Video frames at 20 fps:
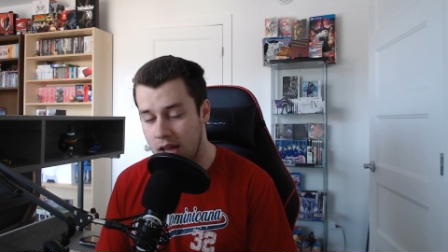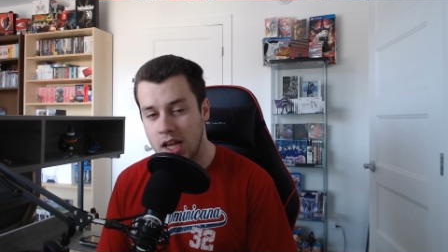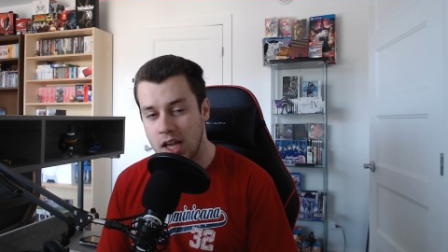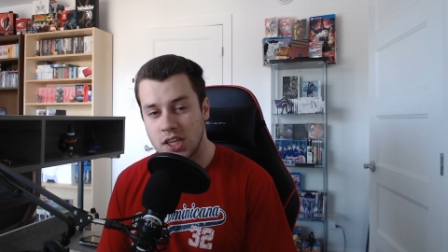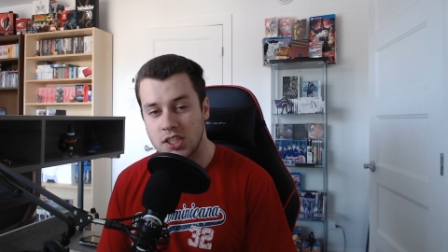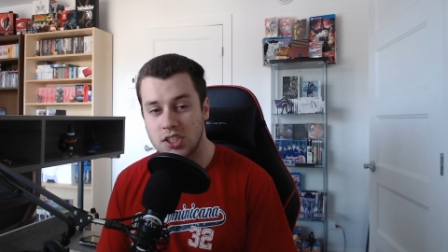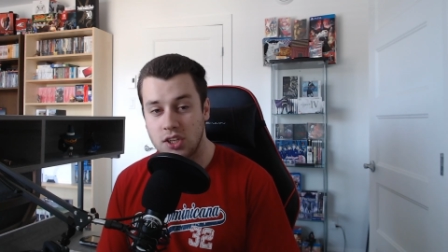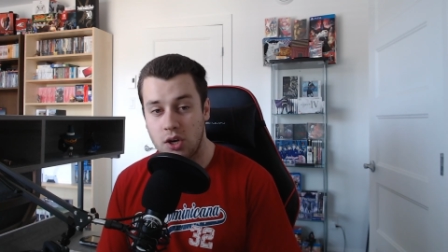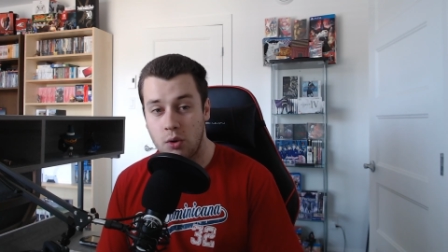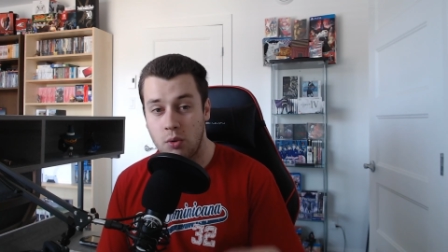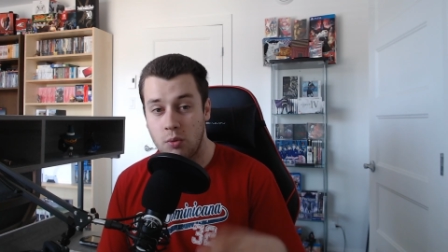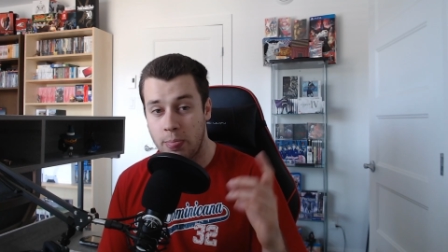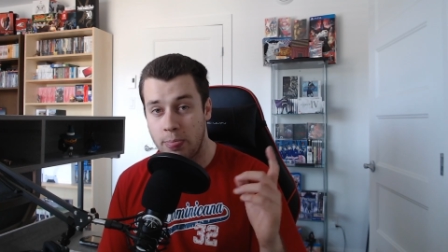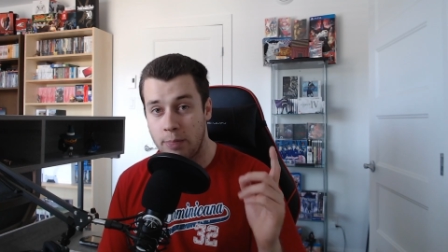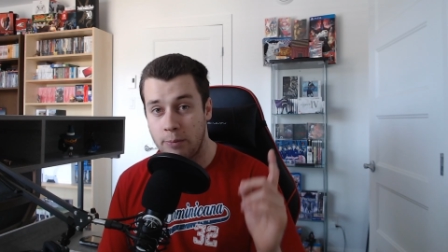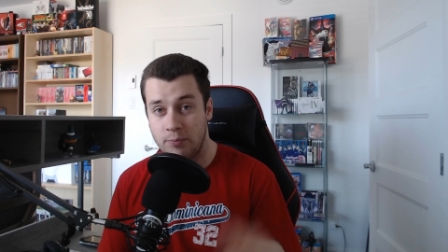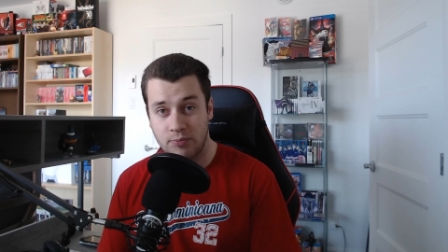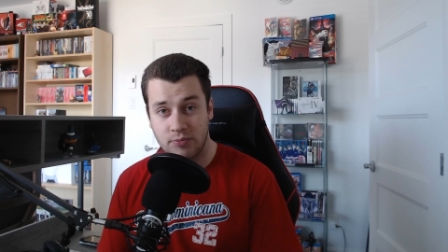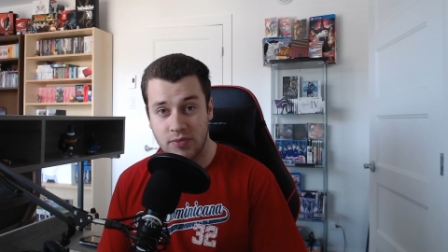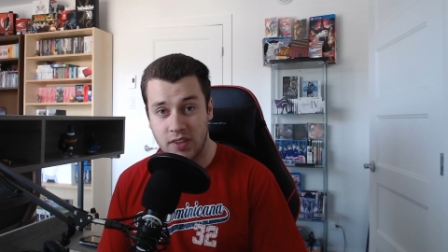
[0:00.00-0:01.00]
So
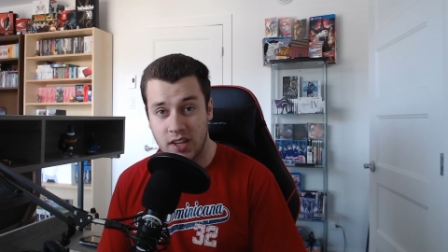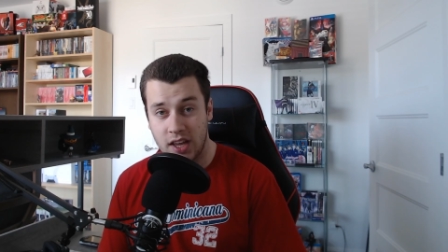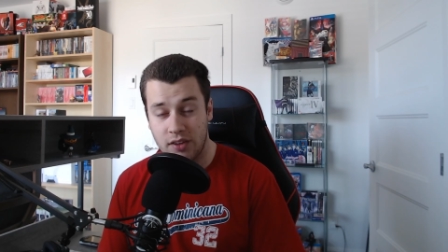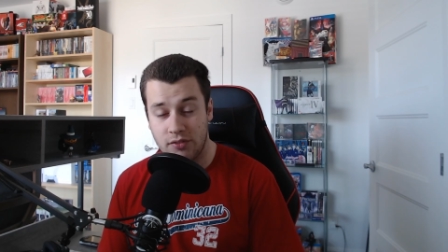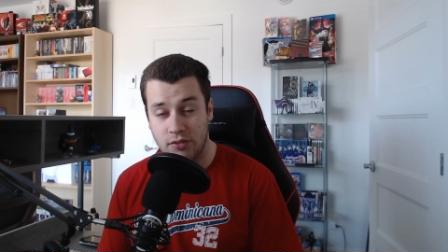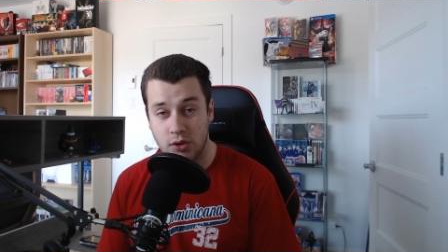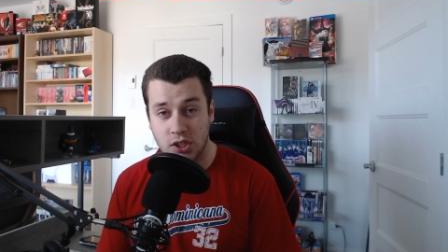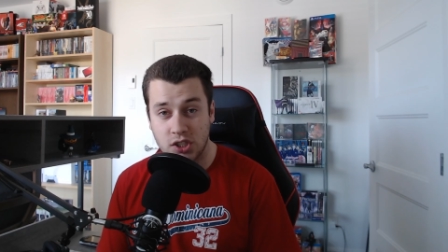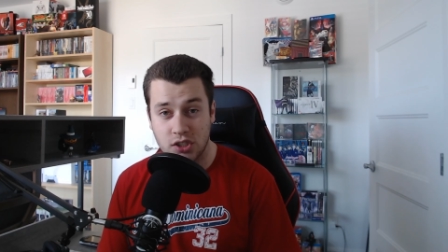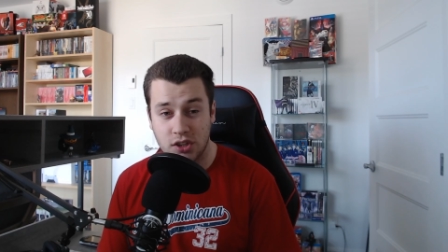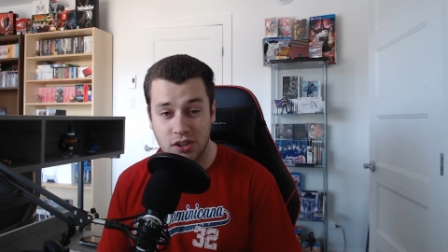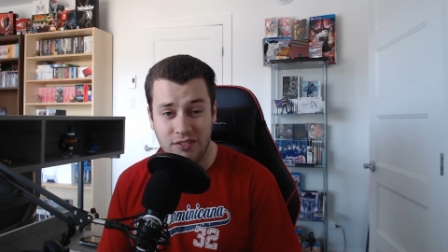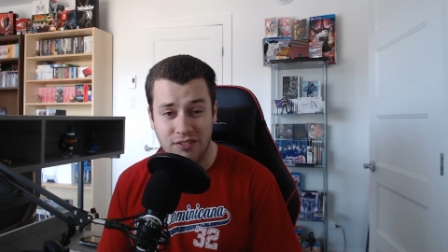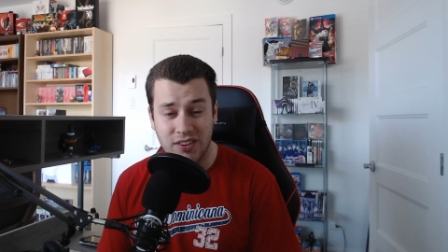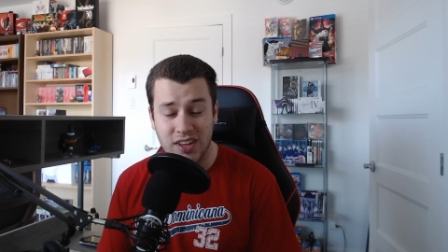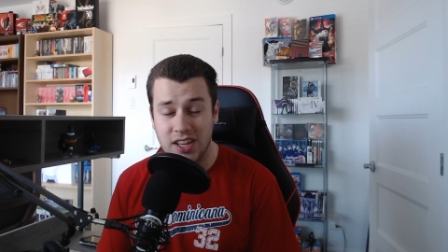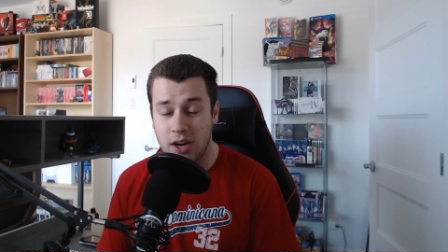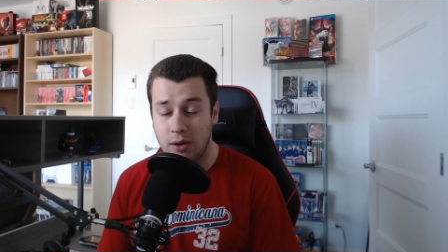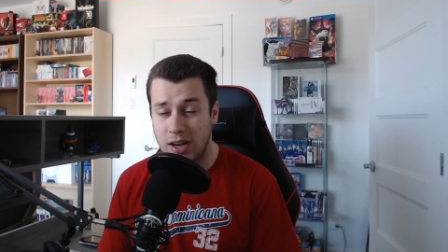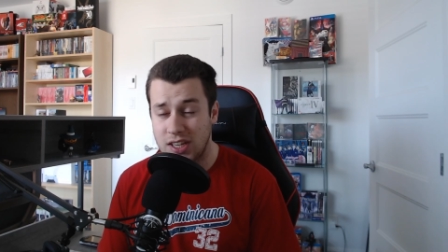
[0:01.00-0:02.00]
if you enjoyed the
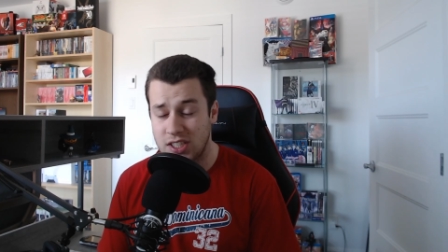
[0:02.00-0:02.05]
video, as